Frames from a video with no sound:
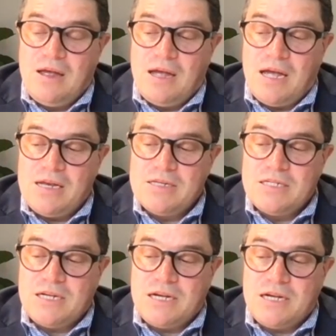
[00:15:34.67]

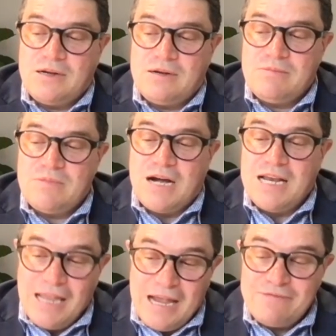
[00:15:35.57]
And
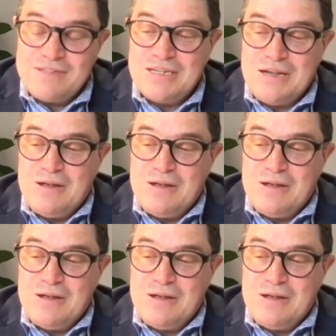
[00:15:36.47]
I left,